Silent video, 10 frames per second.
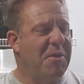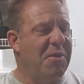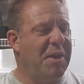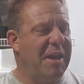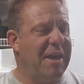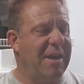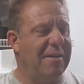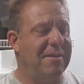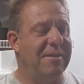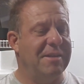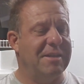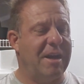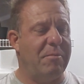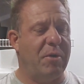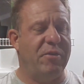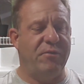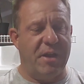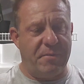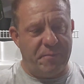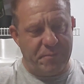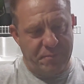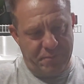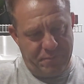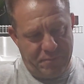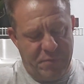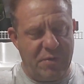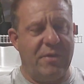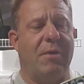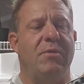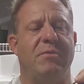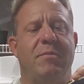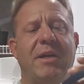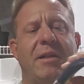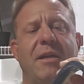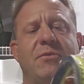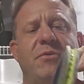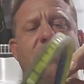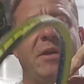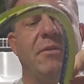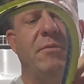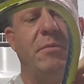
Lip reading: The sidebars fit. Oh, that last one's being